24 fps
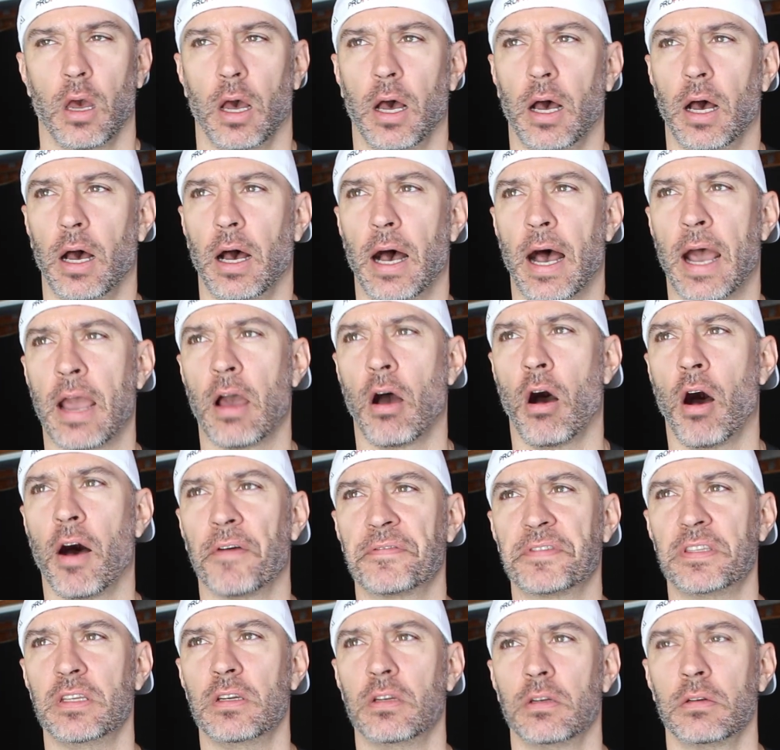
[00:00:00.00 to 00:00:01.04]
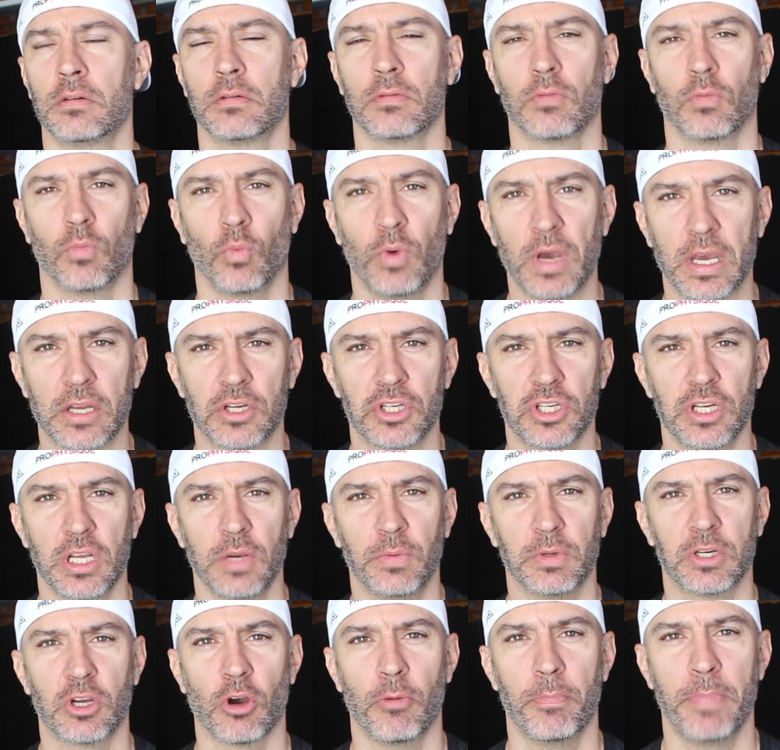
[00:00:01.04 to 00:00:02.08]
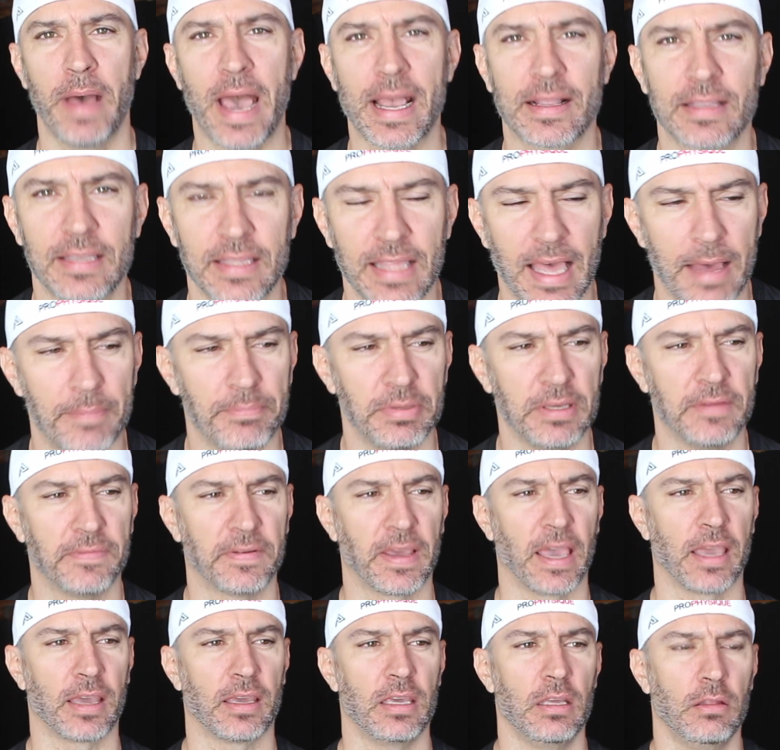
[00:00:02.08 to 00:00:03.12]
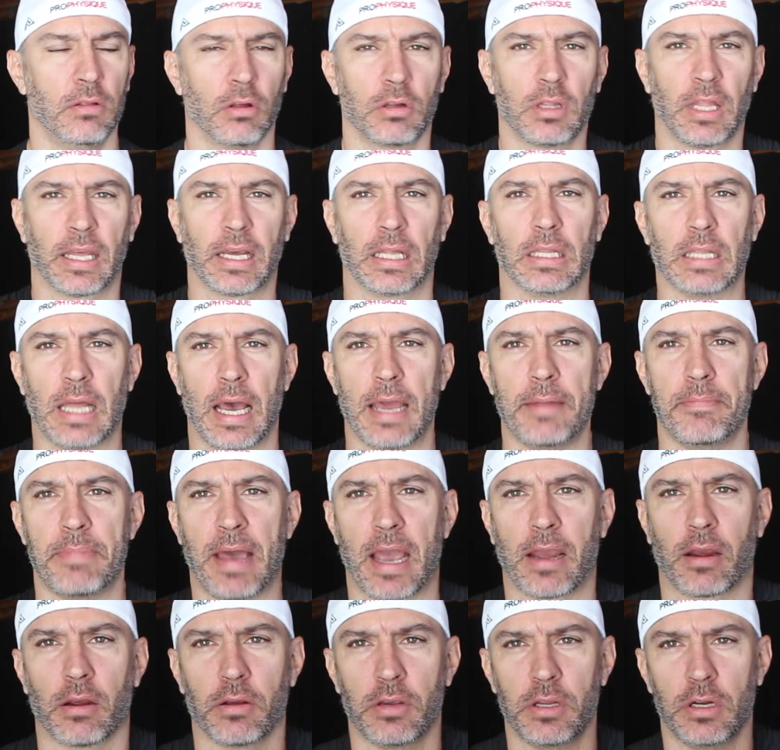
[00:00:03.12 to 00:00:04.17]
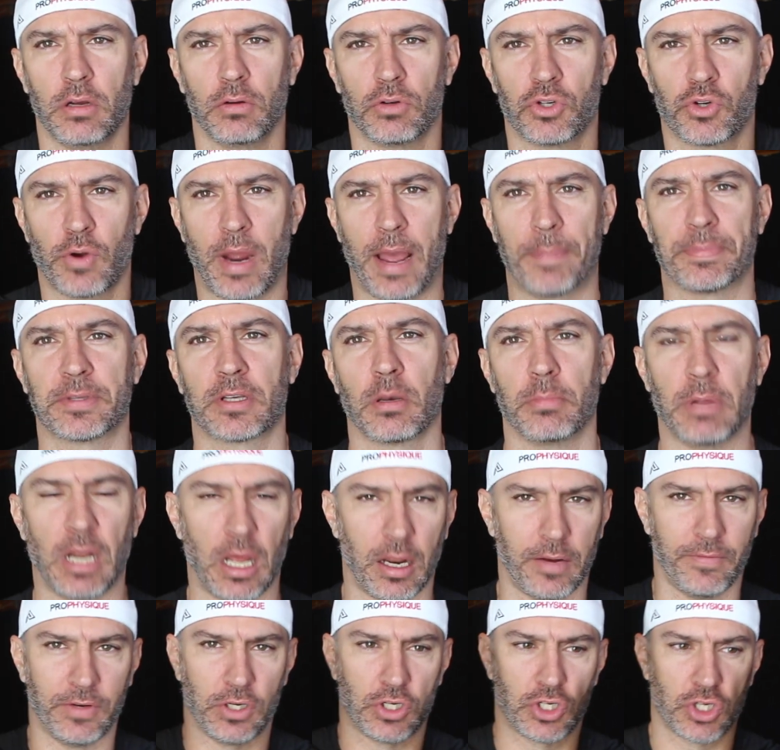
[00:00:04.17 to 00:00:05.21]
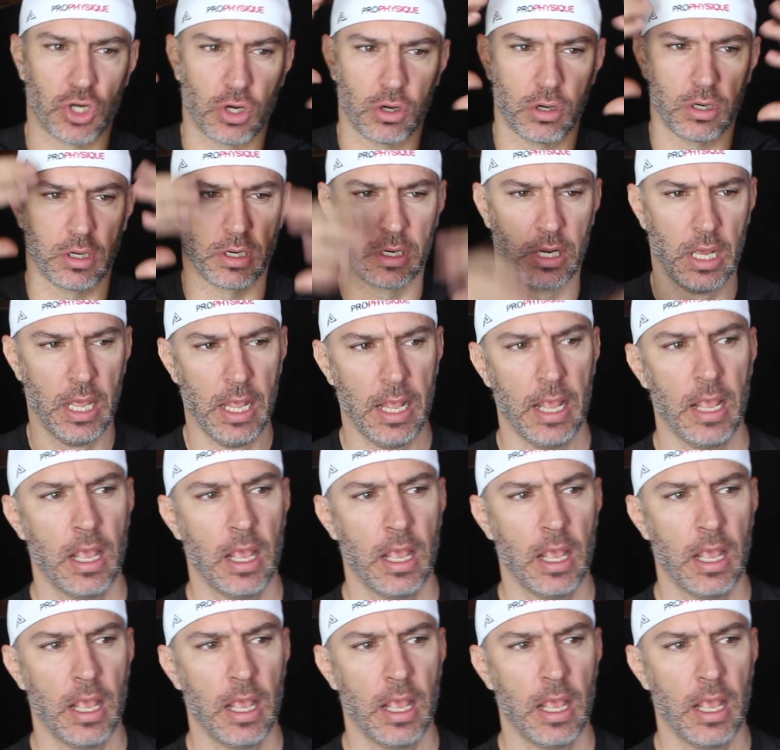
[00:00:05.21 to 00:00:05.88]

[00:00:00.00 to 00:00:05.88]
I often wish he would go back to that beefcake. He looked like a linebacker, you know, traps coming out of his shirt.